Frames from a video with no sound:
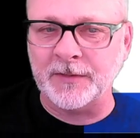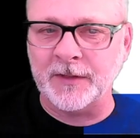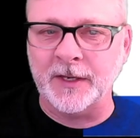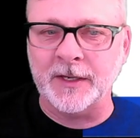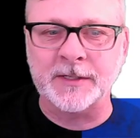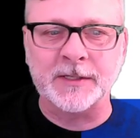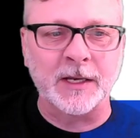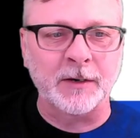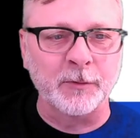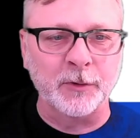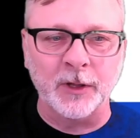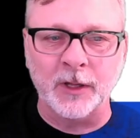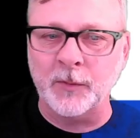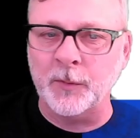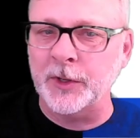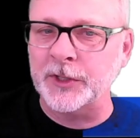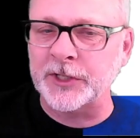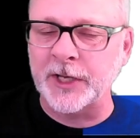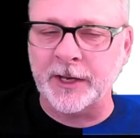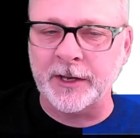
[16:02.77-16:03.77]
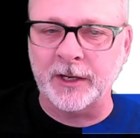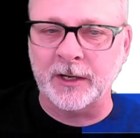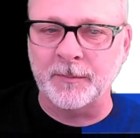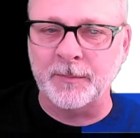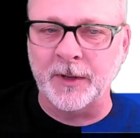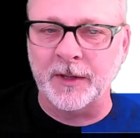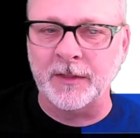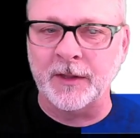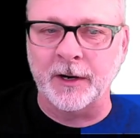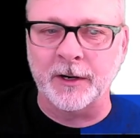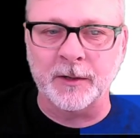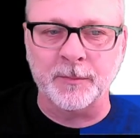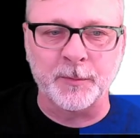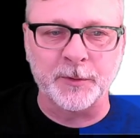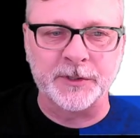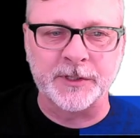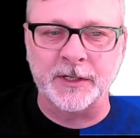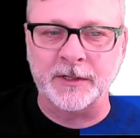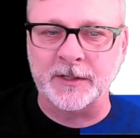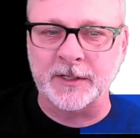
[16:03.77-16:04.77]
this. I really wish I could have been there to
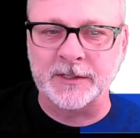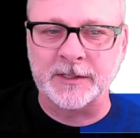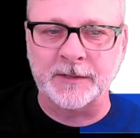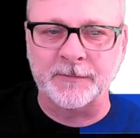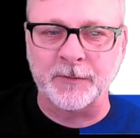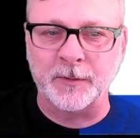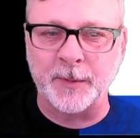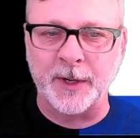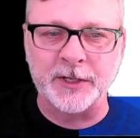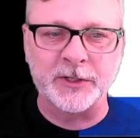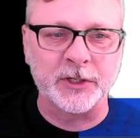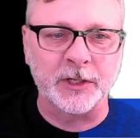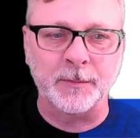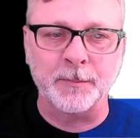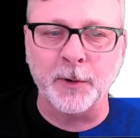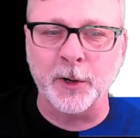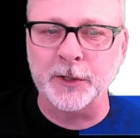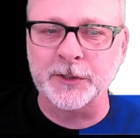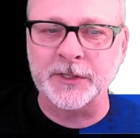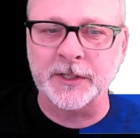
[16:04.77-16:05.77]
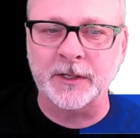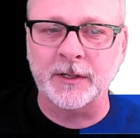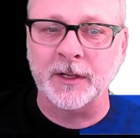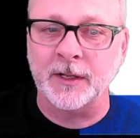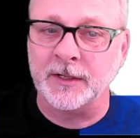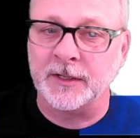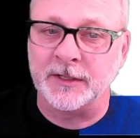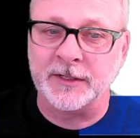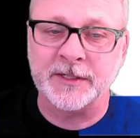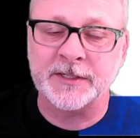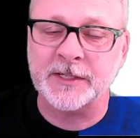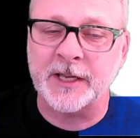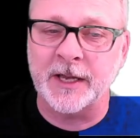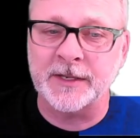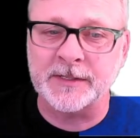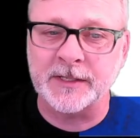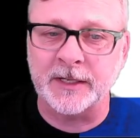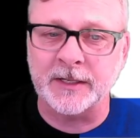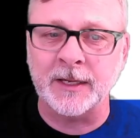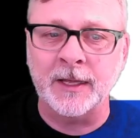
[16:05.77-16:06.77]
present this information in person and to
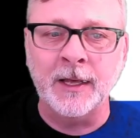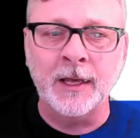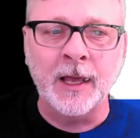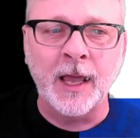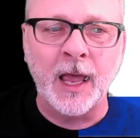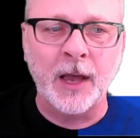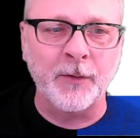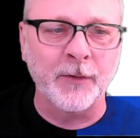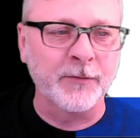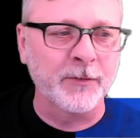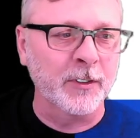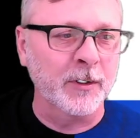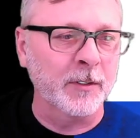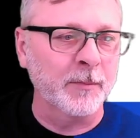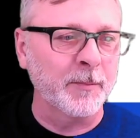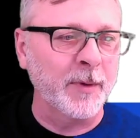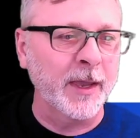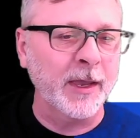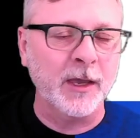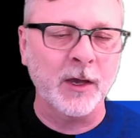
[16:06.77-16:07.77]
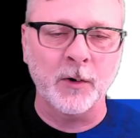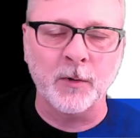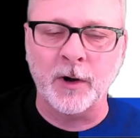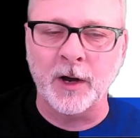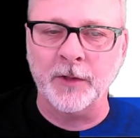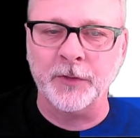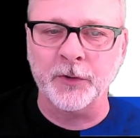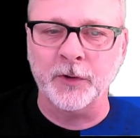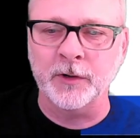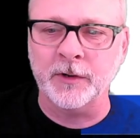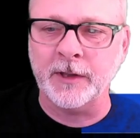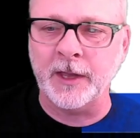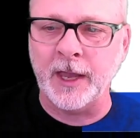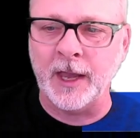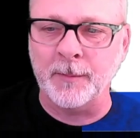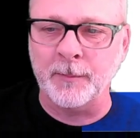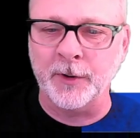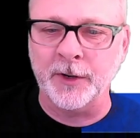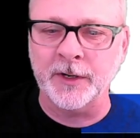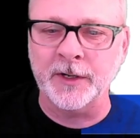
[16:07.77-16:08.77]
discuss it. However, my co-author,
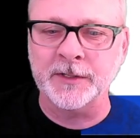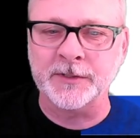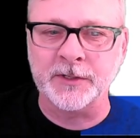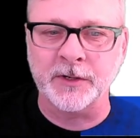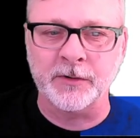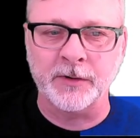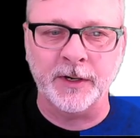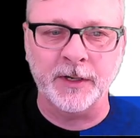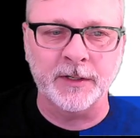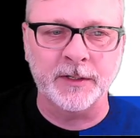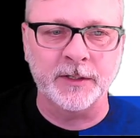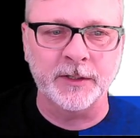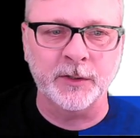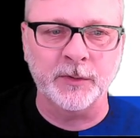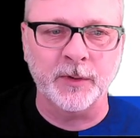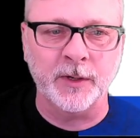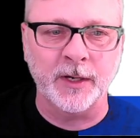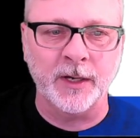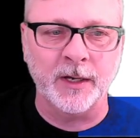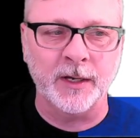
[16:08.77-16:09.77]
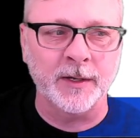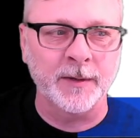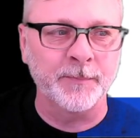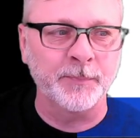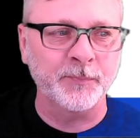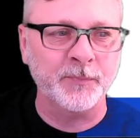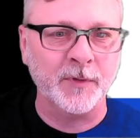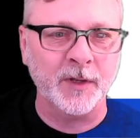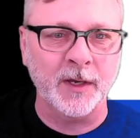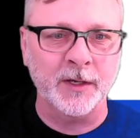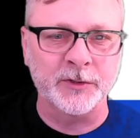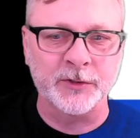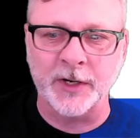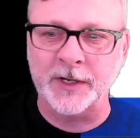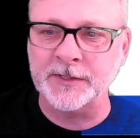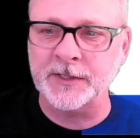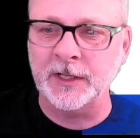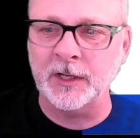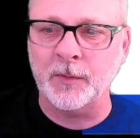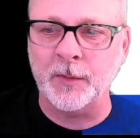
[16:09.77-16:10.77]
Cameron, has agreed to
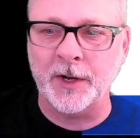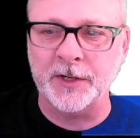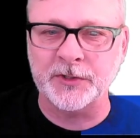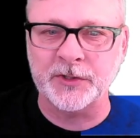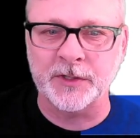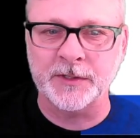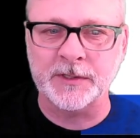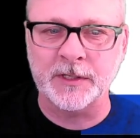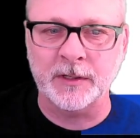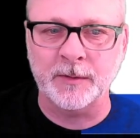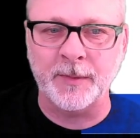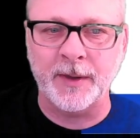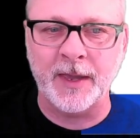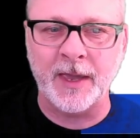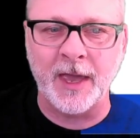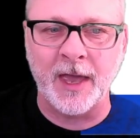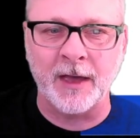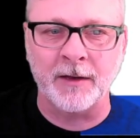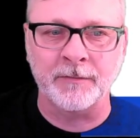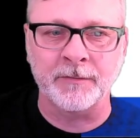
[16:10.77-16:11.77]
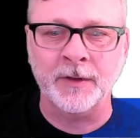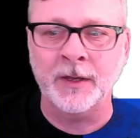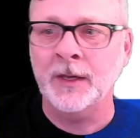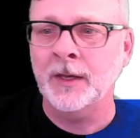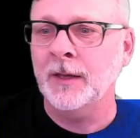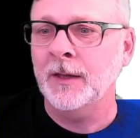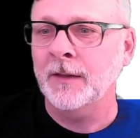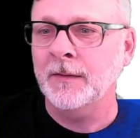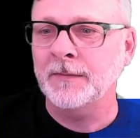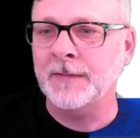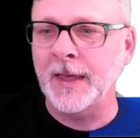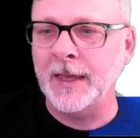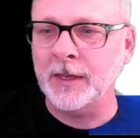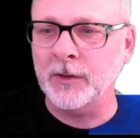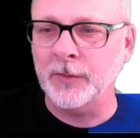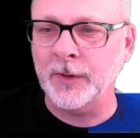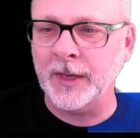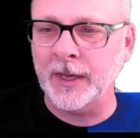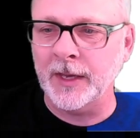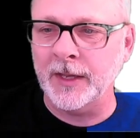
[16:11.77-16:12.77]
address any questions that you may have. Thank
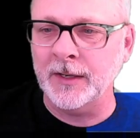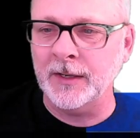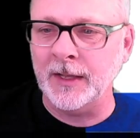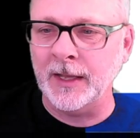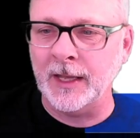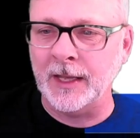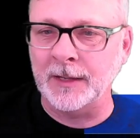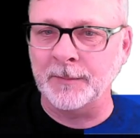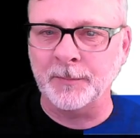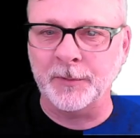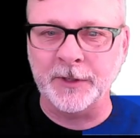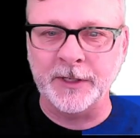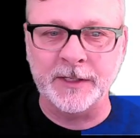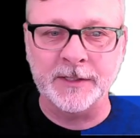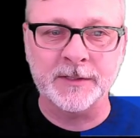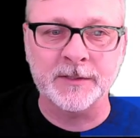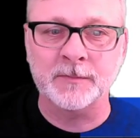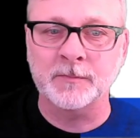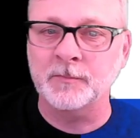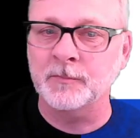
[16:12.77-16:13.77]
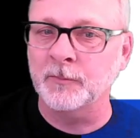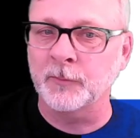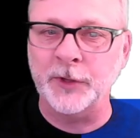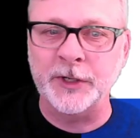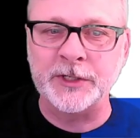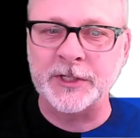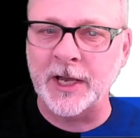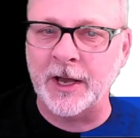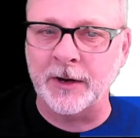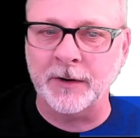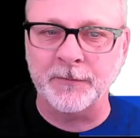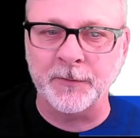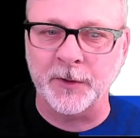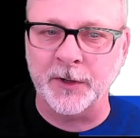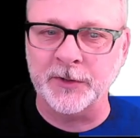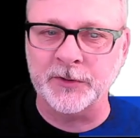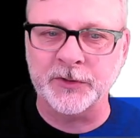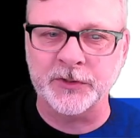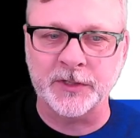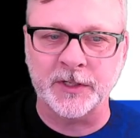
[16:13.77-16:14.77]
you again, and please reach out if
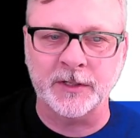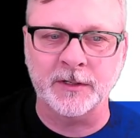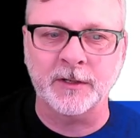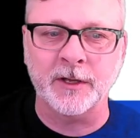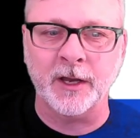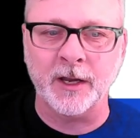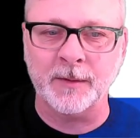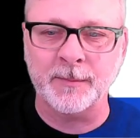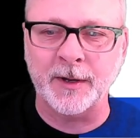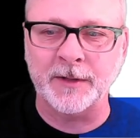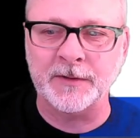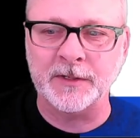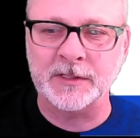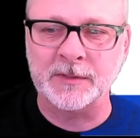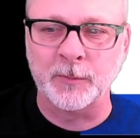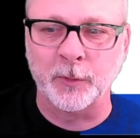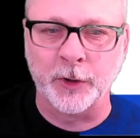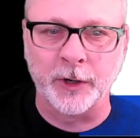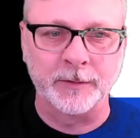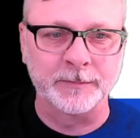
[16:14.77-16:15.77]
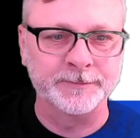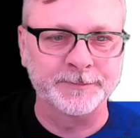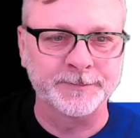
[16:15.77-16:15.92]
you're interested in talking about this more.